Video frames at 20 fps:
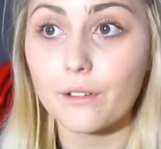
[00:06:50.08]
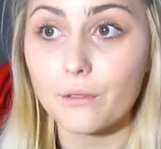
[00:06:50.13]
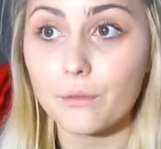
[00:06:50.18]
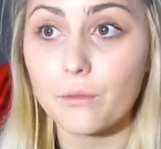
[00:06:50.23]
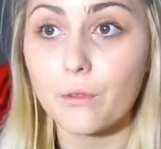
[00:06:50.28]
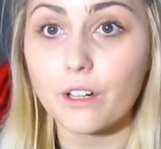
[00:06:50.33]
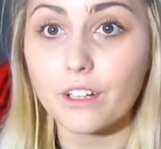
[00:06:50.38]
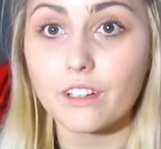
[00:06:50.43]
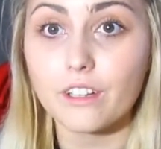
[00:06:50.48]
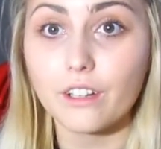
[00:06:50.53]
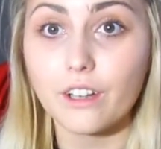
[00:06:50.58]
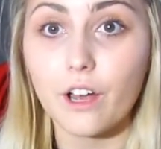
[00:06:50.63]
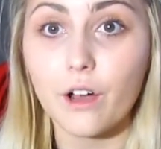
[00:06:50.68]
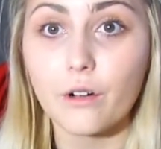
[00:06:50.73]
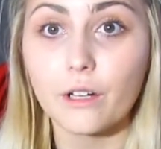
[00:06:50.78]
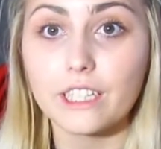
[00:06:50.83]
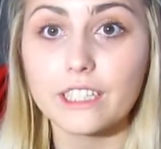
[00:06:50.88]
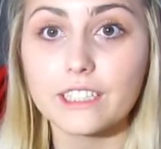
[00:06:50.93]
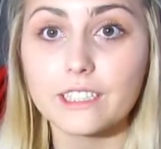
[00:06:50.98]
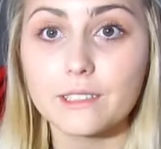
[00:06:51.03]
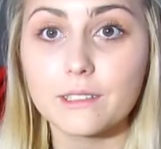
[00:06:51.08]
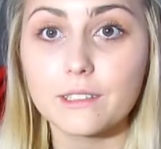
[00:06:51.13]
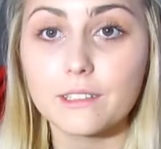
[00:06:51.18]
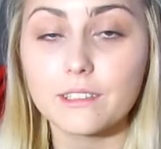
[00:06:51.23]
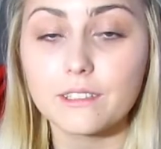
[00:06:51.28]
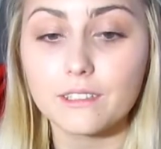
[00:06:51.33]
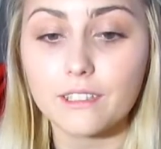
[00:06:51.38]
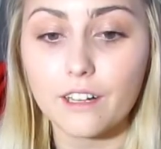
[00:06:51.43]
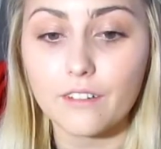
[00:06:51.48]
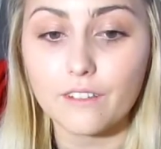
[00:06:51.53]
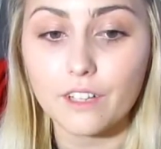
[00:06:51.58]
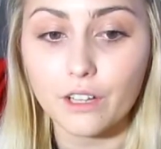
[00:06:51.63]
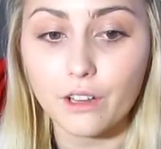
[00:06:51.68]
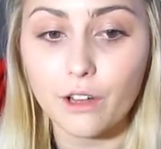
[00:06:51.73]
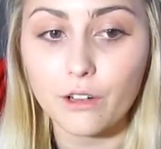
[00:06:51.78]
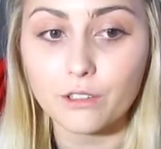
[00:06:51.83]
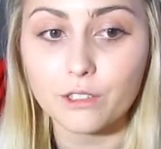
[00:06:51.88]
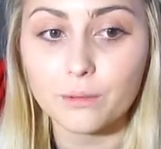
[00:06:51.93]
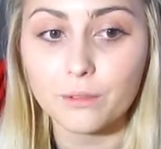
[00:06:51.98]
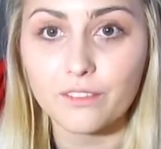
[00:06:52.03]
one of the lowest of the
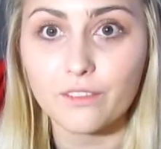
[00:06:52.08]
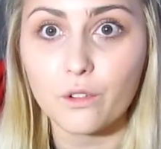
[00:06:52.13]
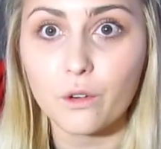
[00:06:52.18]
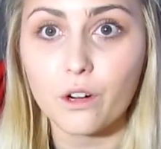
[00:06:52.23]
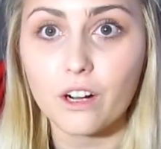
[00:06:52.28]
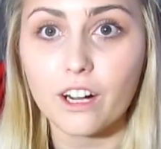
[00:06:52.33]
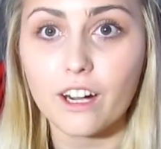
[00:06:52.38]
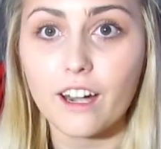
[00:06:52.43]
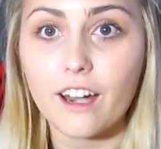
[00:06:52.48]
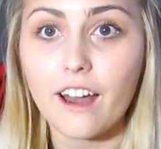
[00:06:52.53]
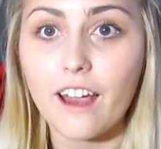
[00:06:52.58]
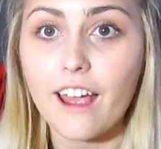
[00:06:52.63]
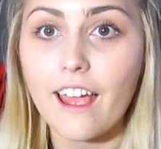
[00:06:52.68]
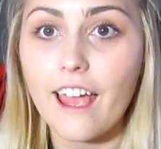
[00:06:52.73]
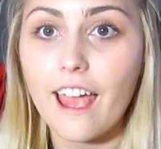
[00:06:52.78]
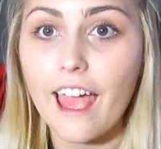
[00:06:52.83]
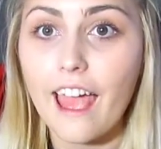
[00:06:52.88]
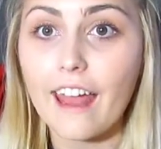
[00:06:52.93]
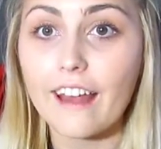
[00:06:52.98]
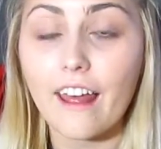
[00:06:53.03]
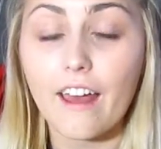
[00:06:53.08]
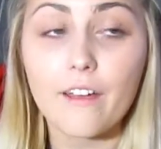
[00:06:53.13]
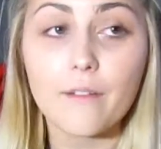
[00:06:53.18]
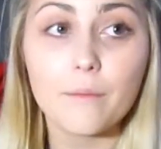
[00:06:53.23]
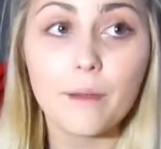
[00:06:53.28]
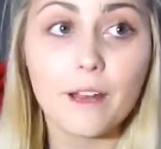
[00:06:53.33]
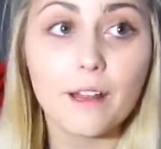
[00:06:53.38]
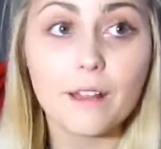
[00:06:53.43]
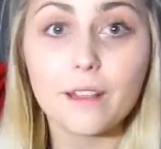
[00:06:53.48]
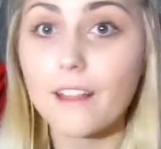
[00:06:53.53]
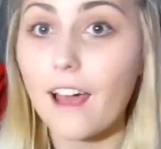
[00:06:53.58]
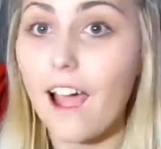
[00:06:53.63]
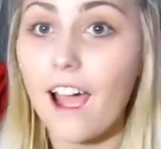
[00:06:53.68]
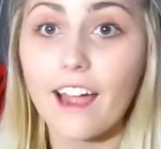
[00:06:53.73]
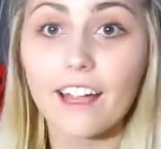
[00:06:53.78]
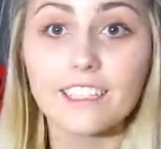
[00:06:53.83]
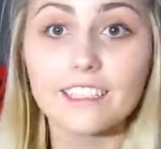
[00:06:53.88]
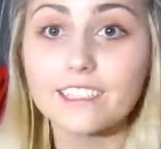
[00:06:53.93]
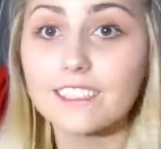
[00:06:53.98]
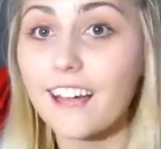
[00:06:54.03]
lows before. And I've been in the
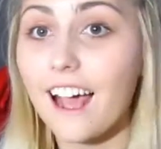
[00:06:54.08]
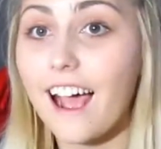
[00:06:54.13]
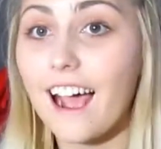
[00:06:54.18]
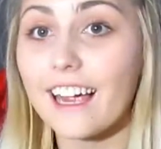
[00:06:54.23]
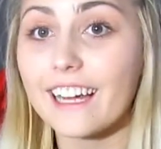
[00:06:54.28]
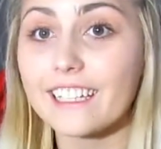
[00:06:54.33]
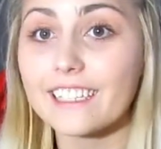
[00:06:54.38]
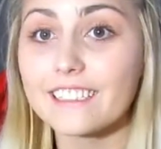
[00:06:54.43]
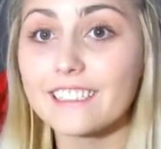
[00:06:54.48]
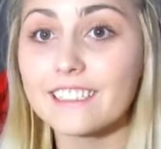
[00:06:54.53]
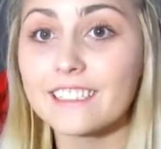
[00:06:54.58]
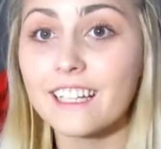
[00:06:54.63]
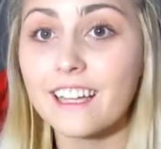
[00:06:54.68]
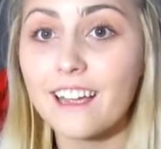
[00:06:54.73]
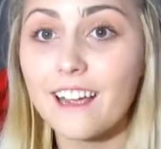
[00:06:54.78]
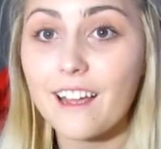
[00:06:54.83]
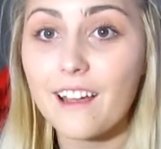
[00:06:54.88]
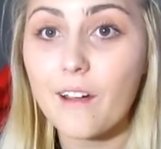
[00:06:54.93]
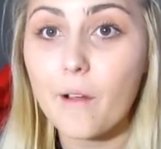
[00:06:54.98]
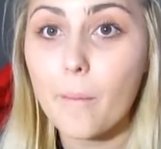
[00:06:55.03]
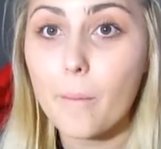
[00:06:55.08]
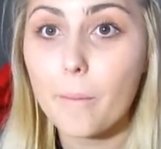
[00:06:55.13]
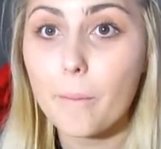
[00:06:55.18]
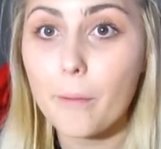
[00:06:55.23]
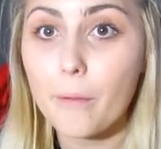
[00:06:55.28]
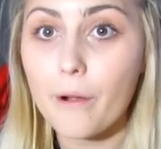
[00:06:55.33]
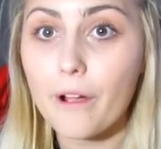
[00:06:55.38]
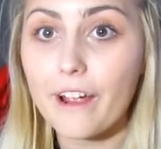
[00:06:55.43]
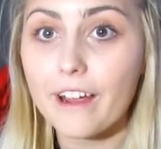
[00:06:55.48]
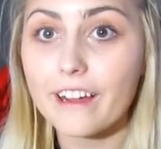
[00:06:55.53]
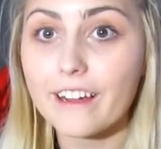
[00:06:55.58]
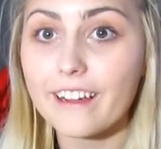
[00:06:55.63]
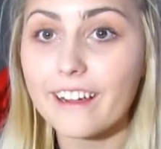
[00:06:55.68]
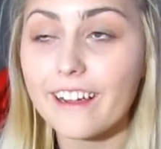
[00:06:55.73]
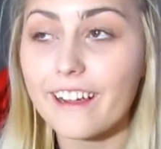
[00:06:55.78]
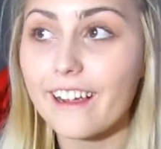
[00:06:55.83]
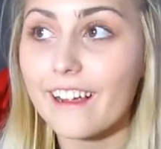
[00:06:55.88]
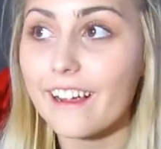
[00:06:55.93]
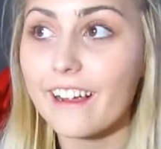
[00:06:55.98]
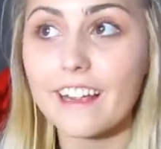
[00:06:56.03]
highest of highs, but
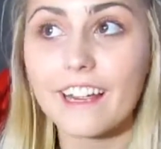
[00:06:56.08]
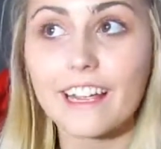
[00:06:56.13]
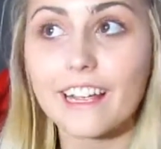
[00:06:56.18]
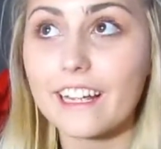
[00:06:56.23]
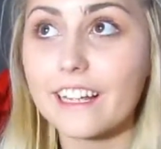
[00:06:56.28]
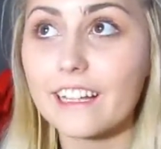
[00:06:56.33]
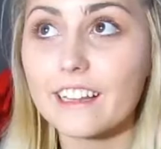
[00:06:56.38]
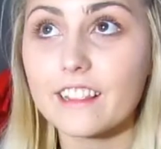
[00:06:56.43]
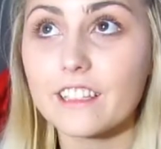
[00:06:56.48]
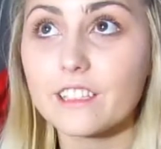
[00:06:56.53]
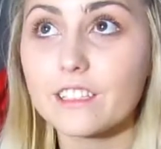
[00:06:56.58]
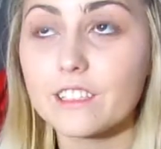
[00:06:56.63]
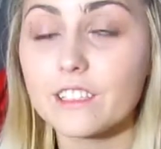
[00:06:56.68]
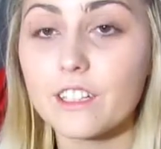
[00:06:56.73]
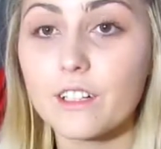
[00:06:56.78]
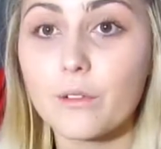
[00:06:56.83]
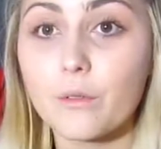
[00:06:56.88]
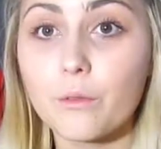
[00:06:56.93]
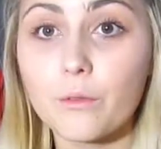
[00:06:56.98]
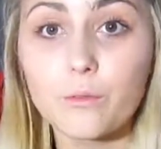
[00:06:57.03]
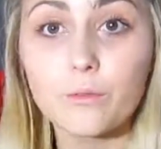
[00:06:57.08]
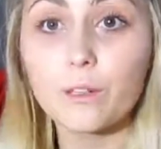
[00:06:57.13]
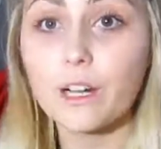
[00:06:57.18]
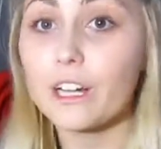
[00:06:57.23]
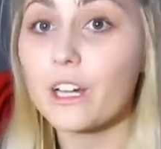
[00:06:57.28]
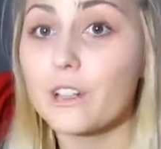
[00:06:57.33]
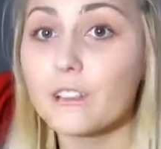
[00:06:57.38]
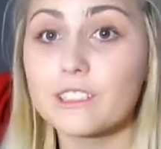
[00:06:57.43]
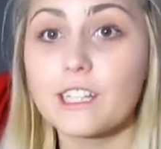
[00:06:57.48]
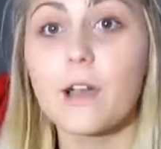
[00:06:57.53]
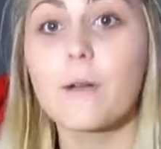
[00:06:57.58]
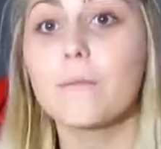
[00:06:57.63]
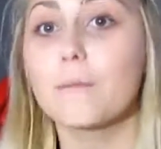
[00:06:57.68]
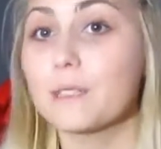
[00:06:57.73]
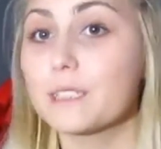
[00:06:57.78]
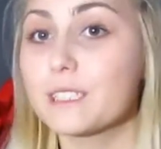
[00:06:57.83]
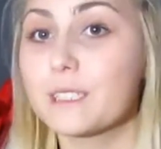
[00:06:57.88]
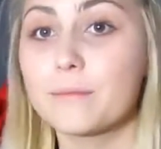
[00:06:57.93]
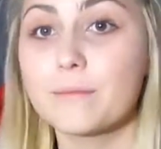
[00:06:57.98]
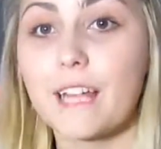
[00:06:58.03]
what goes up
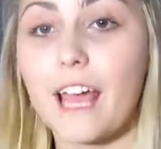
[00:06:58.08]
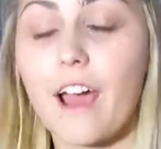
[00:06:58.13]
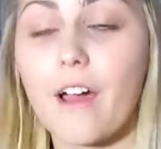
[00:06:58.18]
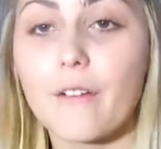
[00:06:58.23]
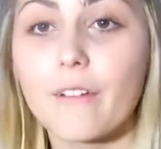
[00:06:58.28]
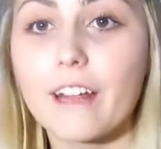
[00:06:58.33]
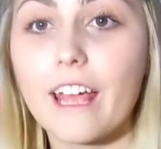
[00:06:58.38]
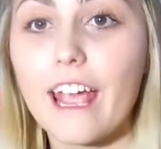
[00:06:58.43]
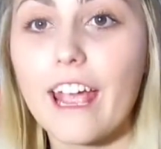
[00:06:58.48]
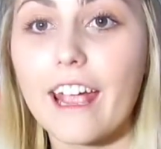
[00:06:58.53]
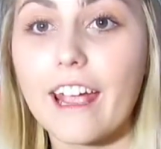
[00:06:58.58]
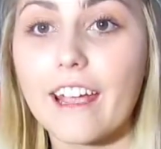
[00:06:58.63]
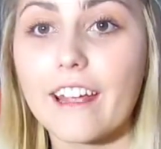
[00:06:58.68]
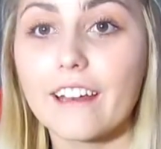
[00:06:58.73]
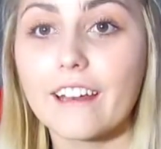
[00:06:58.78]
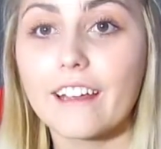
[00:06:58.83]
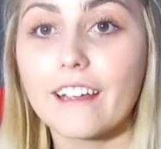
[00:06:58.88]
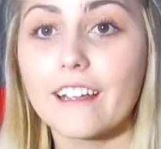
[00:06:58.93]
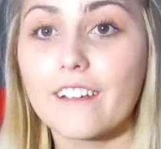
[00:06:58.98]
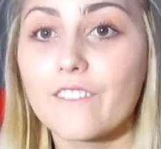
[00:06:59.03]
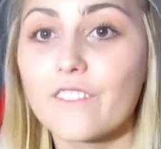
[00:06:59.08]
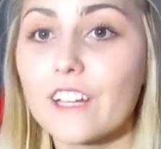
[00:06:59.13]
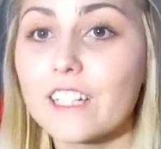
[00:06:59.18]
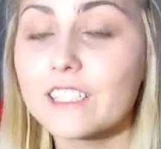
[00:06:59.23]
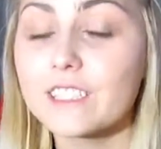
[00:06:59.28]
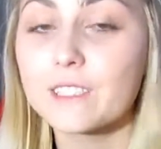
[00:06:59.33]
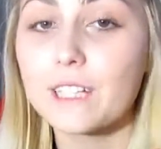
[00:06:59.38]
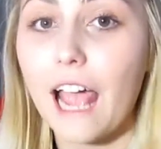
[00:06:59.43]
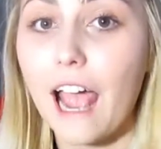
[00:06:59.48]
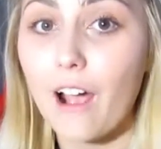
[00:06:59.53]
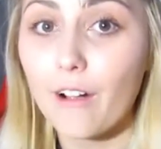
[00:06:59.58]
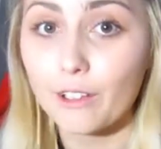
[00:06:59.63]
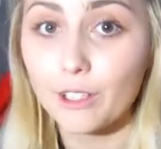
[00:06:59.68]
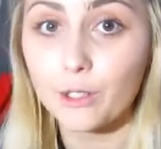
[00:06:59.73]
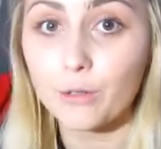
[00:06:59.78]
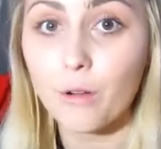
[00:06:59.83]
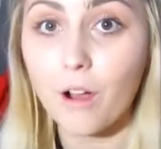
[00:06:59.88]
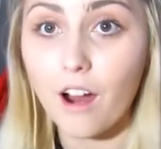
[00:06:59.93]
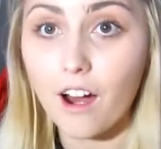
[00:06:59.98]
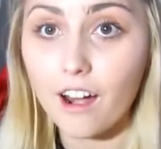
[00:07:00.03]
must come down. And if that's how
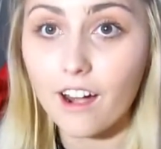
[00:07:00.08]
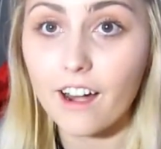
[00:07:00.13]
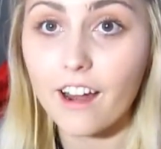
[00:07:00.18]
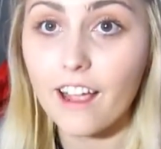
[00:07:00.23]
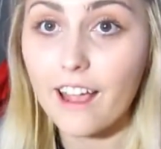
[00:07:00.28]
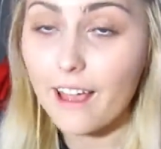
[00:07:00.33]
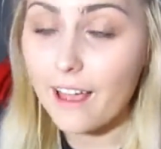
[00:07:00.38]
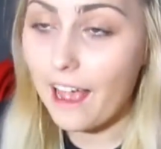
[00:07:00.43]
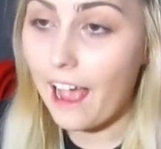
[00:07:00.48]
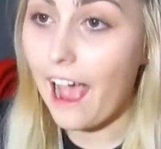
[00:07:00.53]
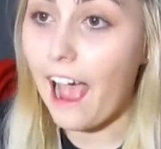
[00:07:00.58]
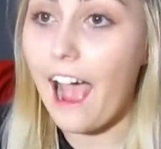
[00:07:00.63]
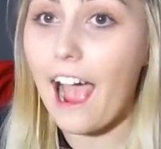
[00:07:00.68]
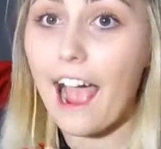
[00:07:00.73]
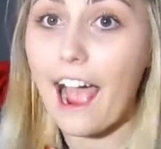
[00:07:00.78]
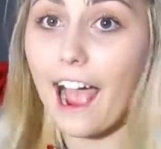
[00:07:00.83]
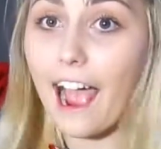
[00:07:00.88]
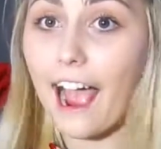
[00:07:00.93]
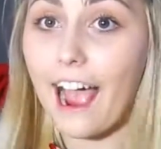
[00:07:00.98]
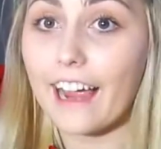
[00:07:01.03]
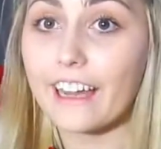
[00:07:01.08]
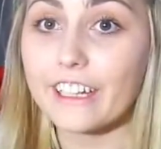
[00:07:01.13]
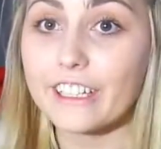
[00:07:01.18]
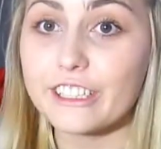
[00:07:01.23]
you are, I